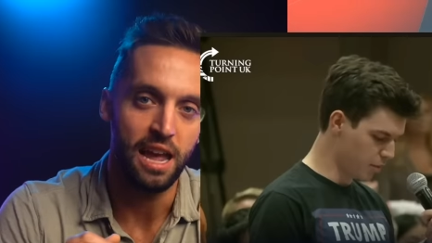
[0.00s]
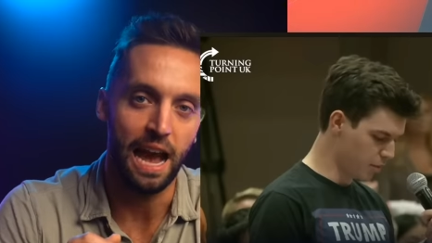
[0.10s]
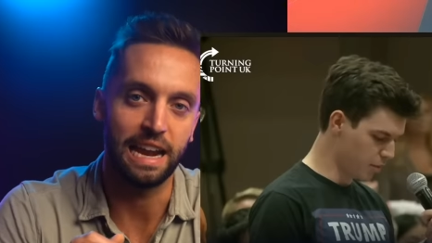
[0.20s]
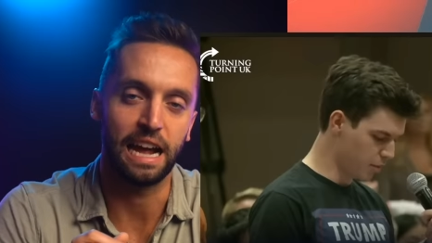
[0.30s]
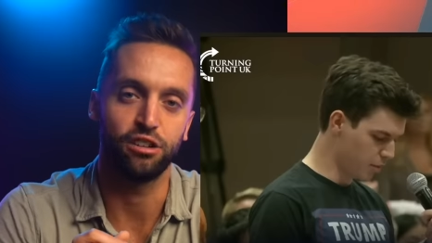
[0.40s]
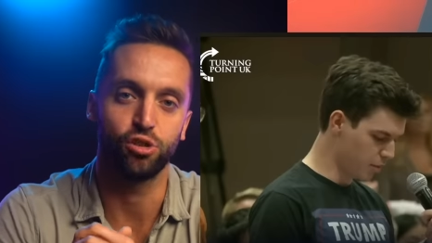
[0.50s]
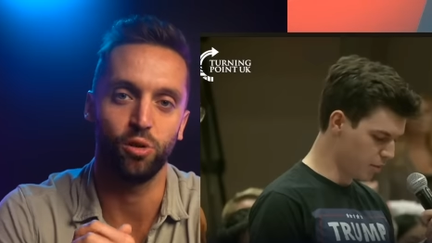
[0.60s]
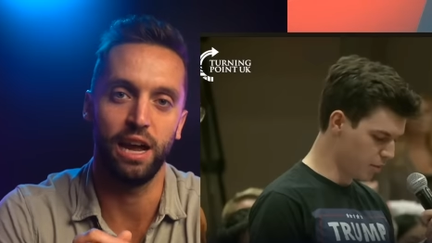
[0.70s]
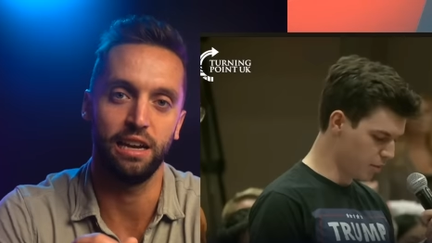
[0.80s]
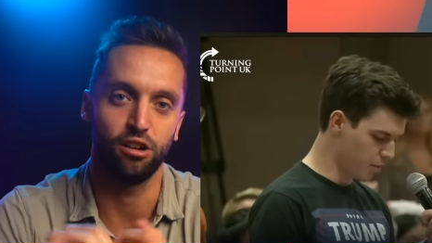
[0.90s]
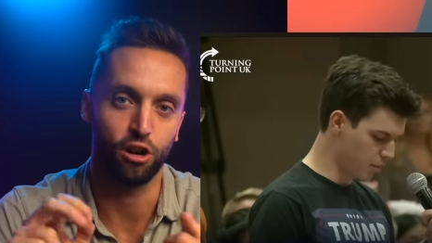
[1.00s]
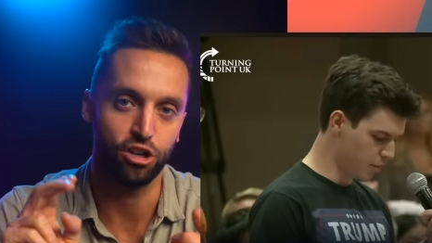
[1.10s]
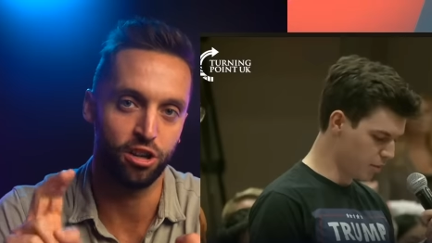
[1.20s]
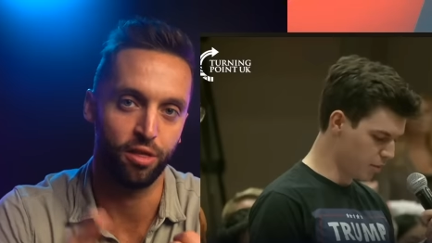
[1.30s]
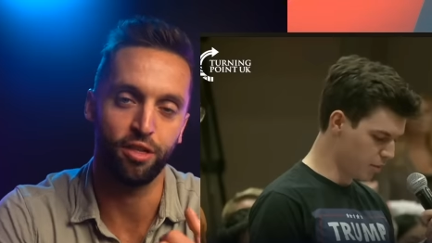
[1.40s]
Speaker 1: and I train
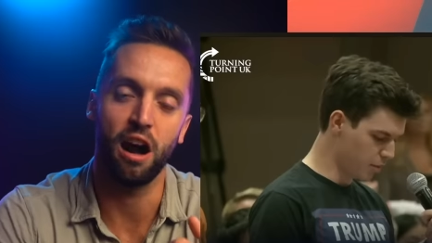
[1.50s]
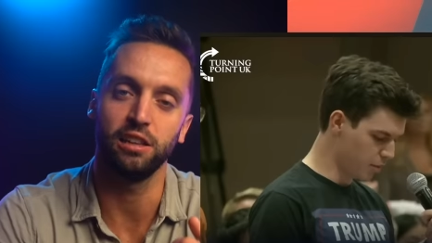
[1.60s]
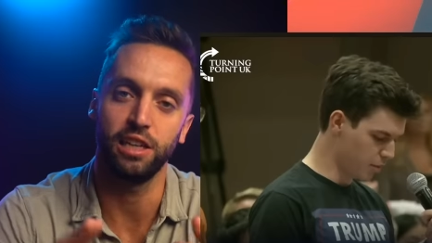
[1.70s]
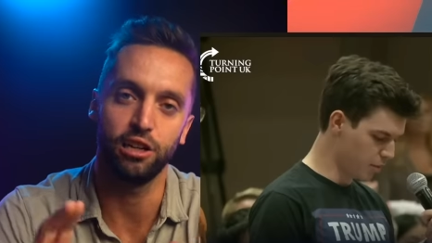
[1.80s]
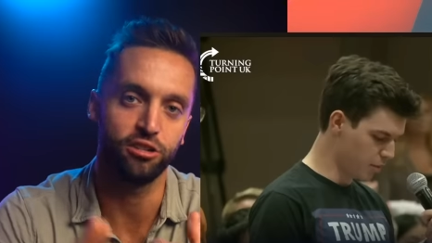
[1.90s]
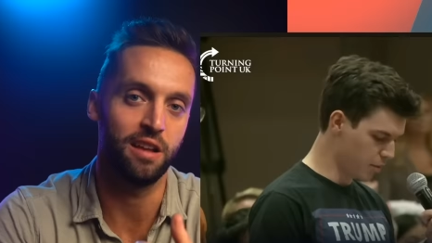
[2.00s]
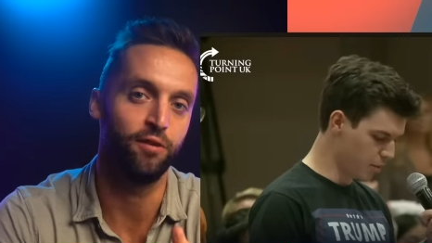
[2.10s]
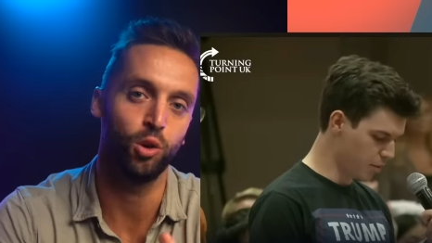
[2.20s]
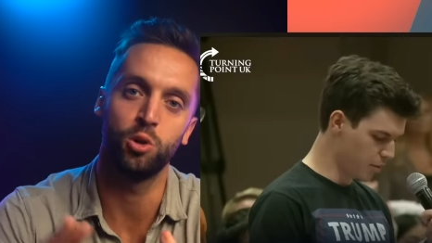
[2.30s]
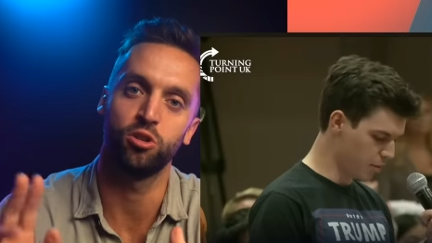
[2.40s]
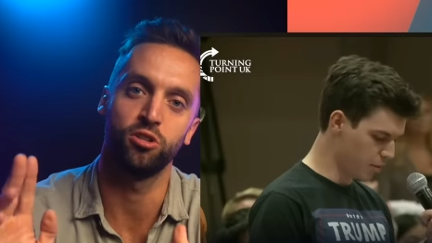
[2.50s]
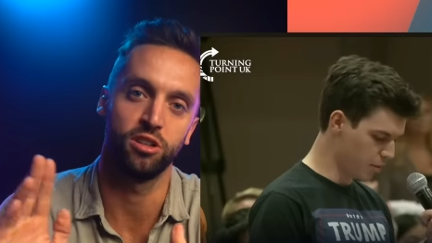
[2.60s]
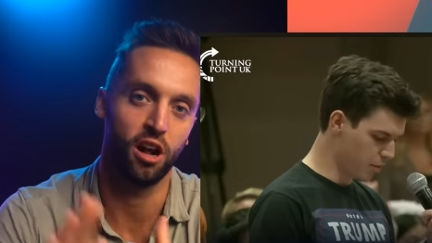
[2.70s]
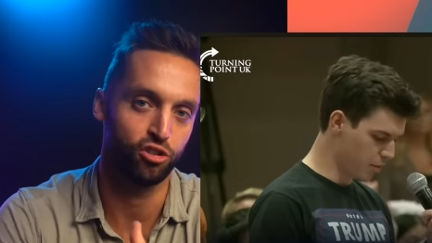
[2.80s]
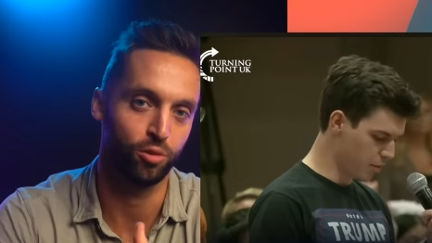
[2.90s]
Christian thought leaders, influencers, and
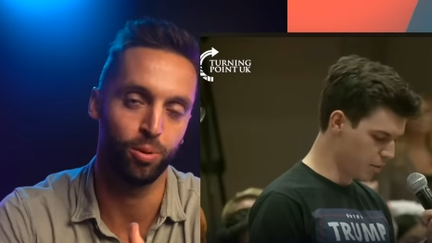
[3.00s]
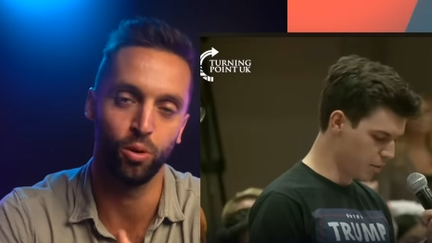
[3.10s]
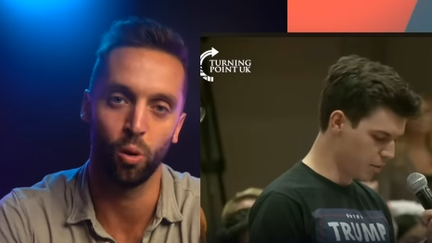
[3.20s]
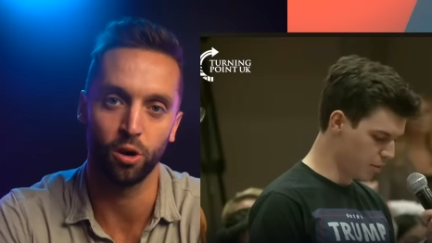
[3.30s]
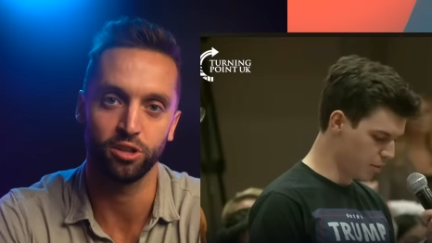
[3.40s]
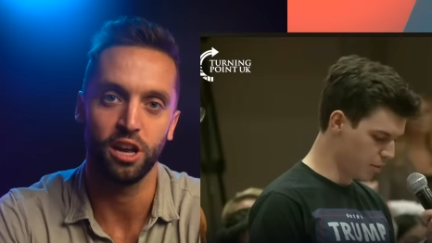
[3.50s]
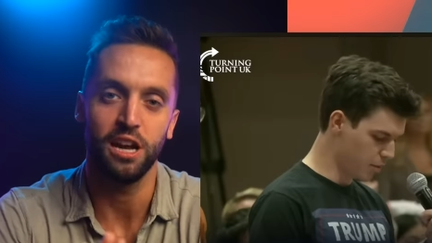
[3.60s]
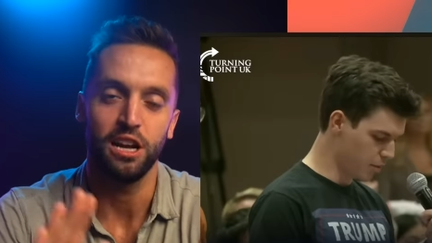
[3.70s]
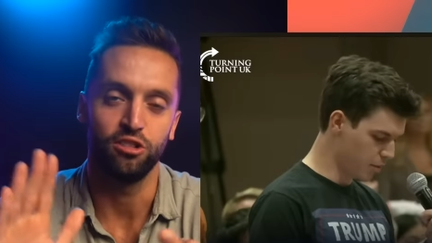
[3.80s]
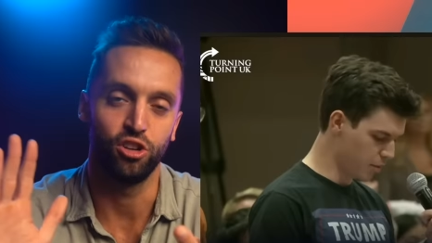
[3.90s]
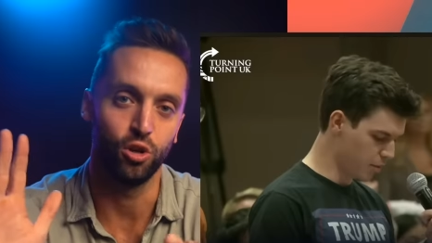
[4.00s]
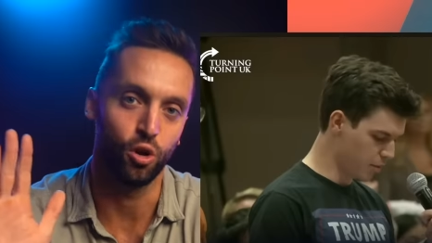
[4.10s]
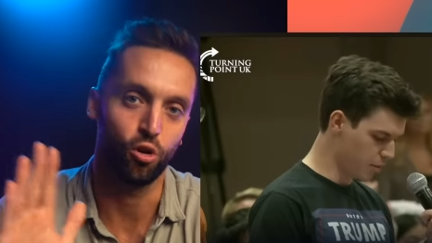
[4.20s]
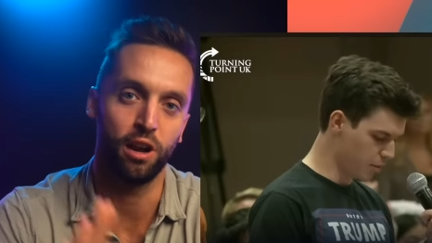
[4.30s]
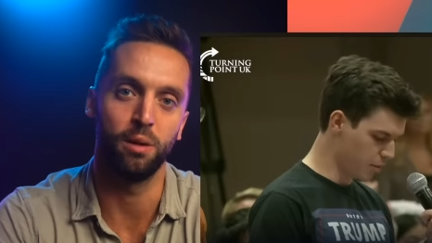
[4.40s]
entrepreneurs to
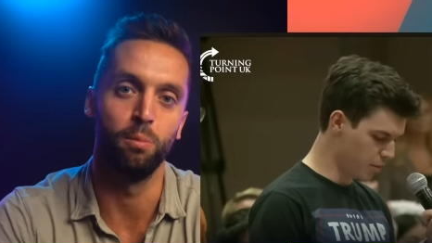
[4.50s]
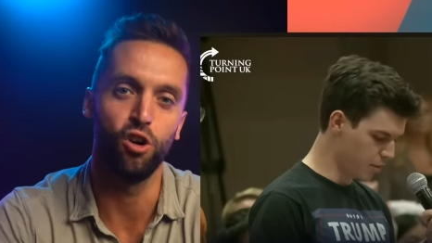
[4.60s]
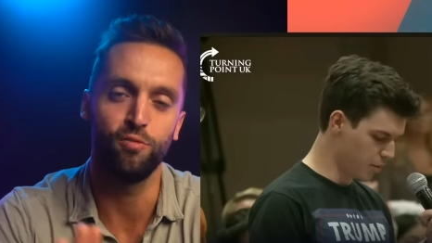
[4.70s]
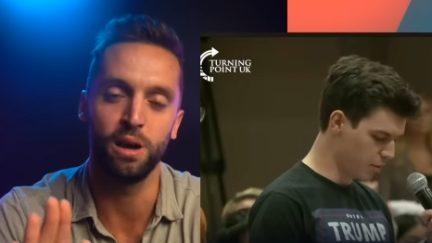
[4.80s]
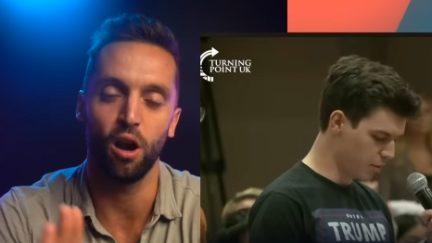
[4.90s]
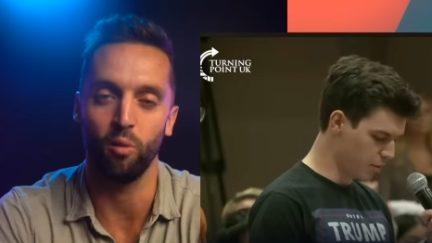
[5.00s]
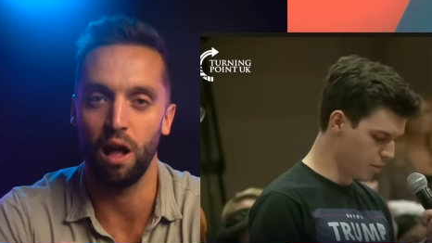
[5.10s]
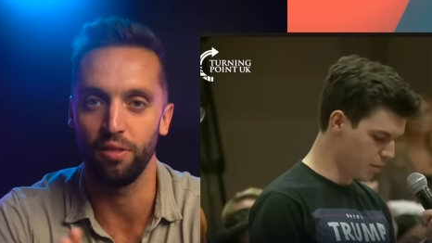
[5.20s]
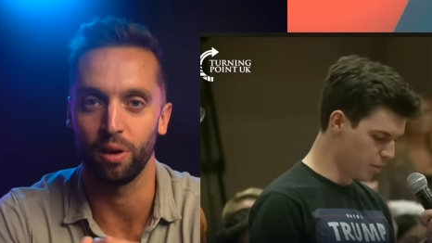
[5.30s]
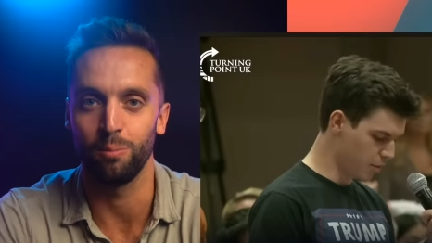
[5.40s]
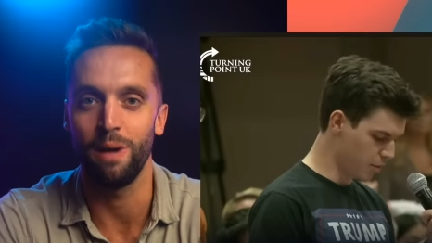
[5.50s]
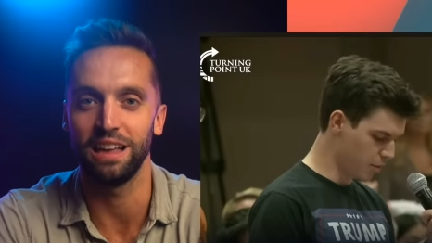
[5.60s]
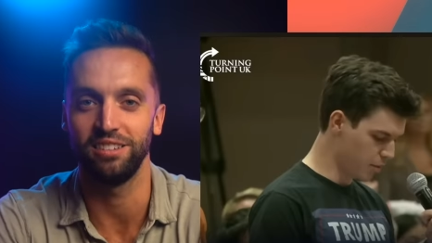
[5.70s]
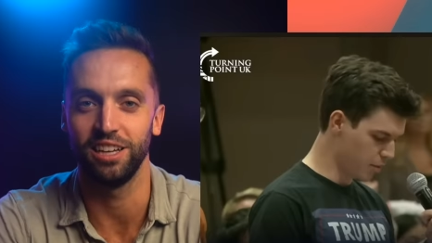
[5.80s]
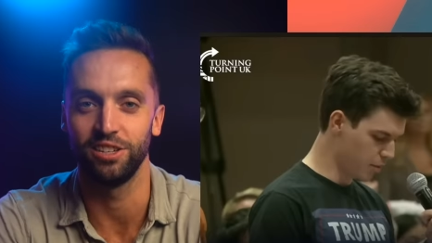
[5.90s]
create a movement around their
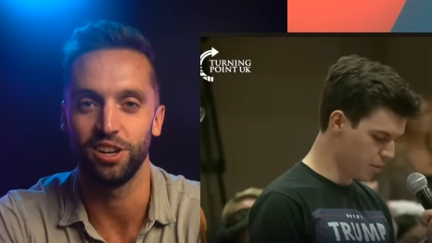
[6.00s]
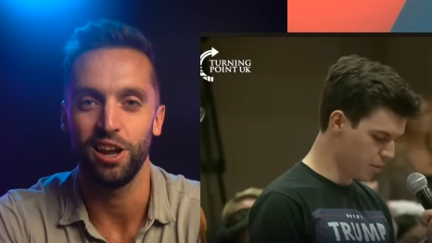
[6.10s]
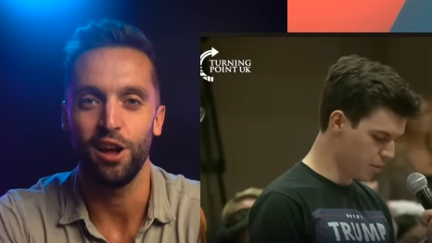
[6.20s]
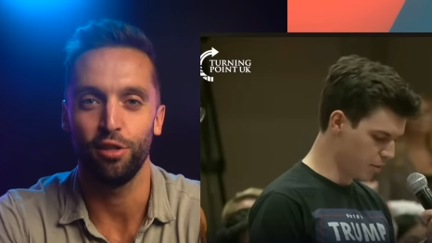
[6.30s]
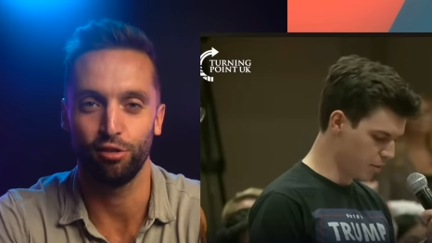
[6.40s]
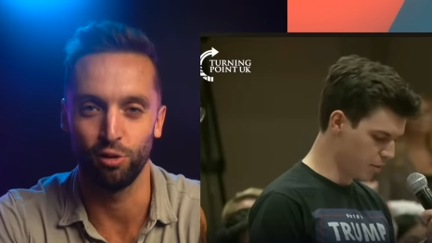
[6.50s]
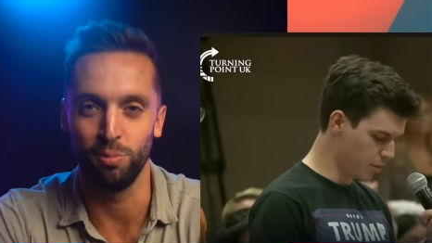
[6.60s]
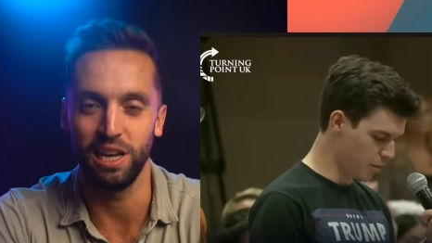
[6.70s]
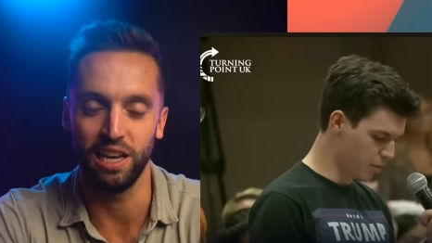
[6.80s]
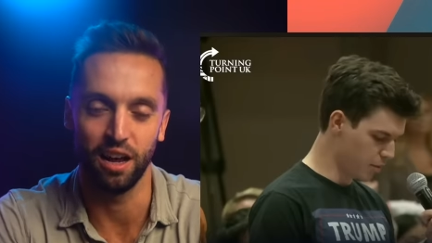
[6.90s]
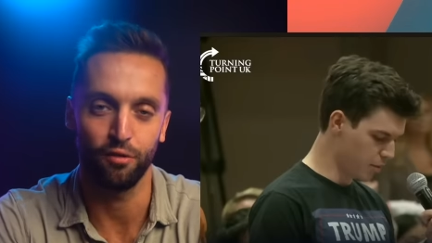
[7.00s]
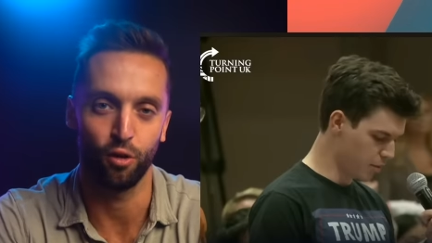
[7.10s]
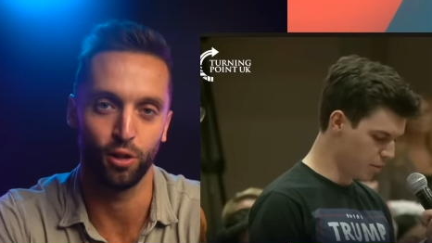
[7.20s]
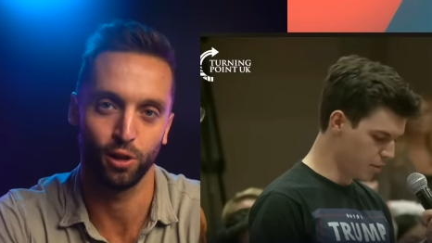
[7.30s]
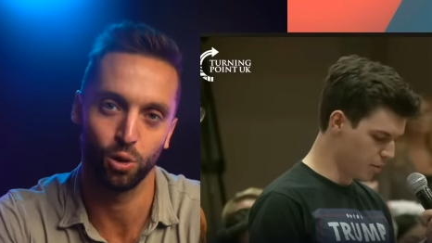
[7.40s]
message through media
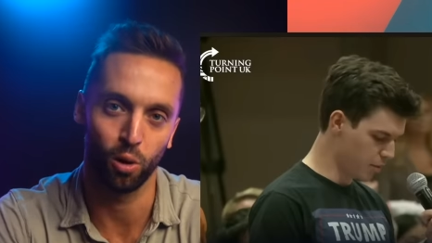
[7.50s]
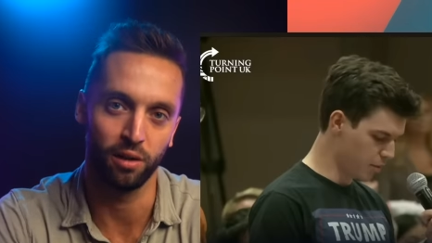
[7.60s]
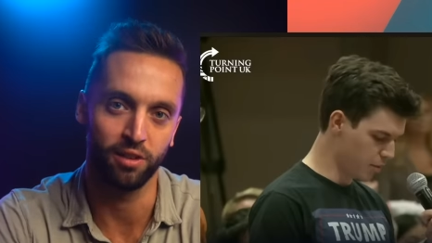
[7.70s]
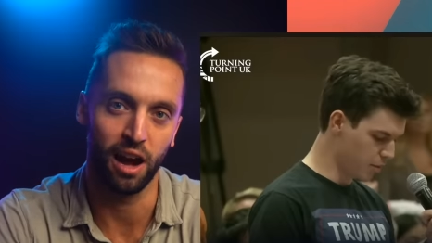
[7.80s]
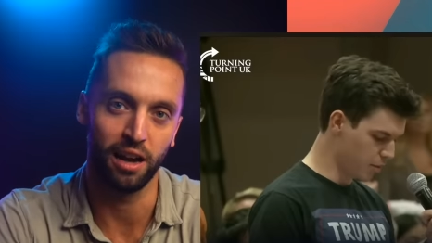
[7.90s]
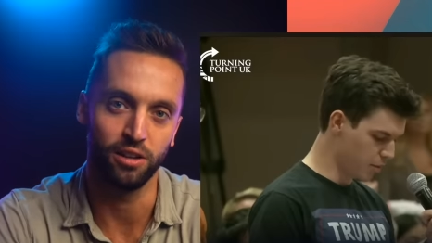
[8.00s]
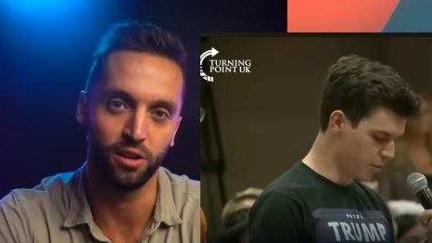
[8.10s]
for the glory of God.